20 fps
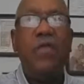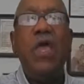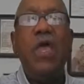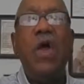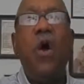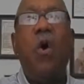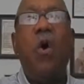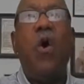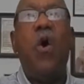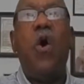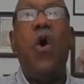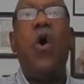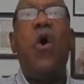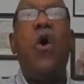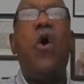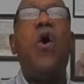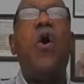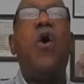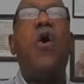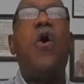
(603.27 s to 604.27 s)

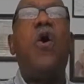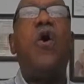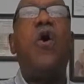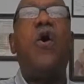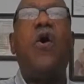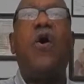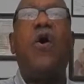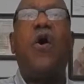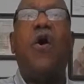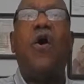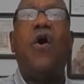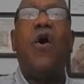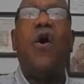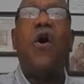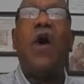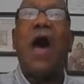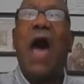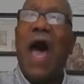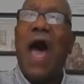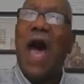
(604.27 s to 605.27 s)

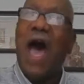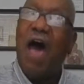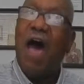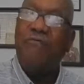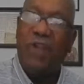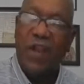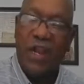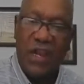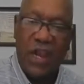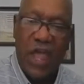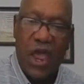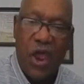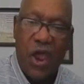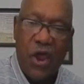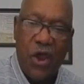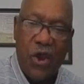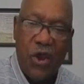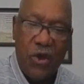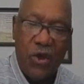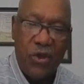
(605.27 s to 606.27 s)
Oh, I've
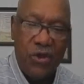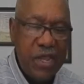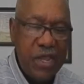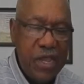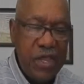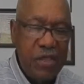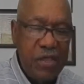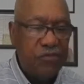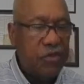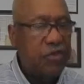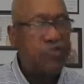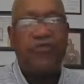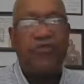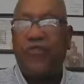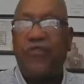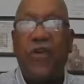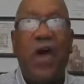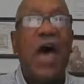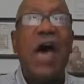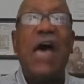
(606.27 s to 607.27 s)
learned to
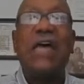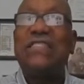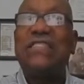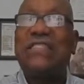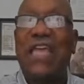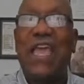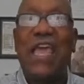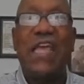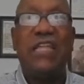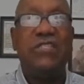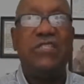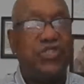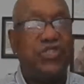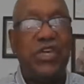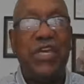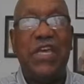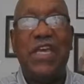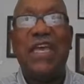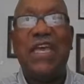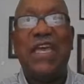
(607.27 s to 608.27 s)
trust in
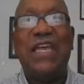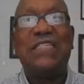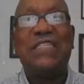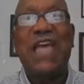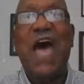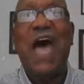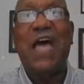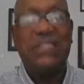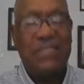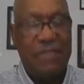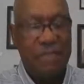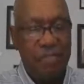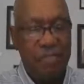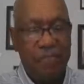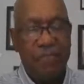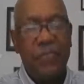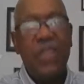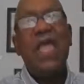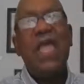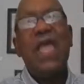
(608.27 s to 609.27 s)
Jesus.
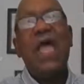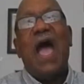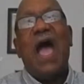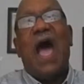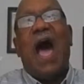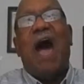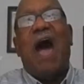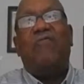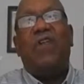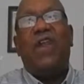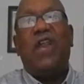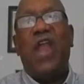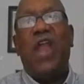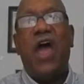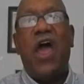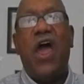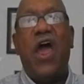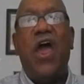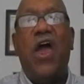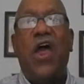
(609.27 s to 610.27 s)
I've
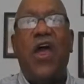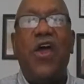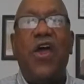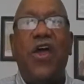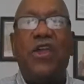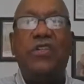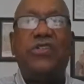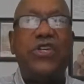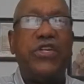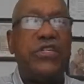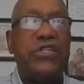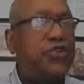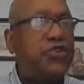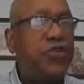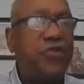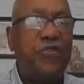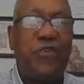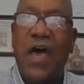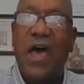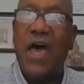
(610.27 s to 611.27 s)
learned to
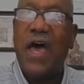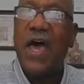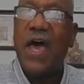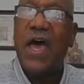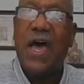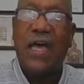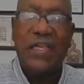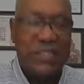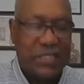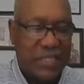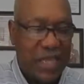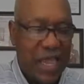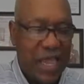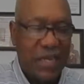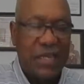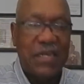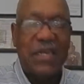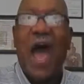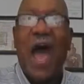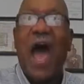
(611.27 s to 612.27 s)
trust
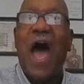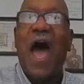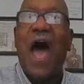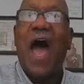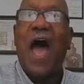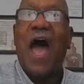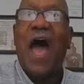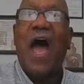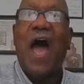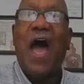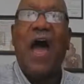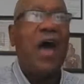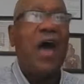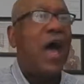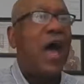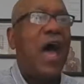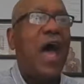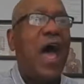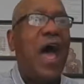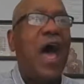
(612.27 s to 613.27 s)
in
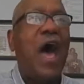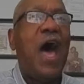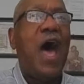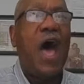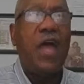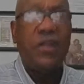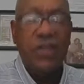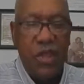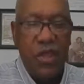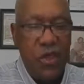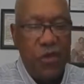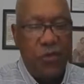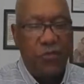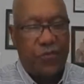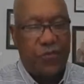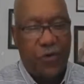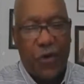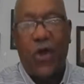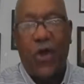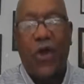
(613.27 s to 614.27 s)
God.
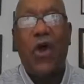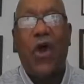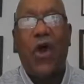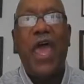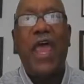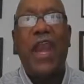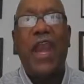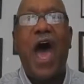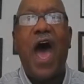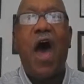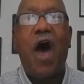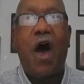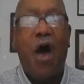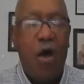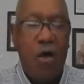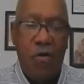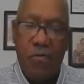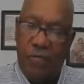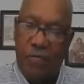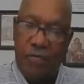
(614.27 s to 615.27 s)
Through it
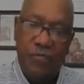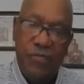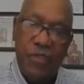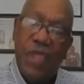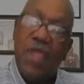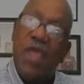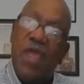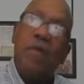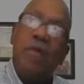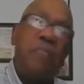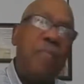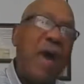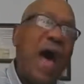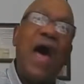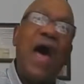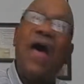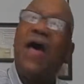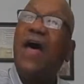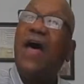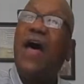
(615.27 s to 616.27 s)
all,
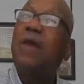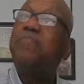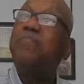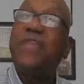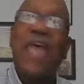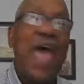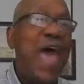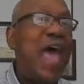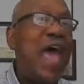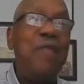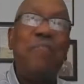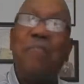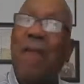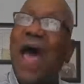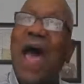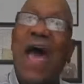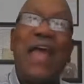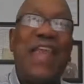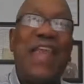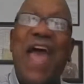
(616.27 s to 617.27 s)
my ups and
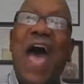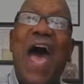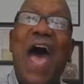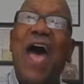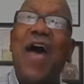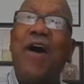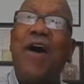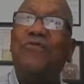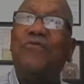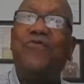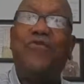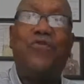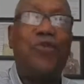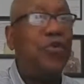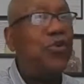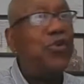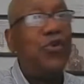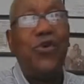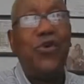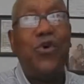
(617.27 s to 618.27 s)
my downs,
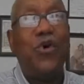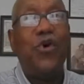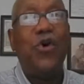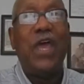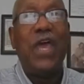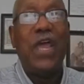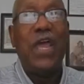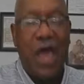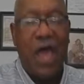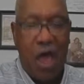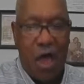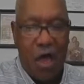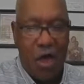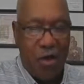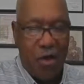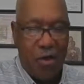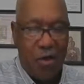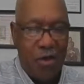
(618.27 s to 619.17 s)
through it all.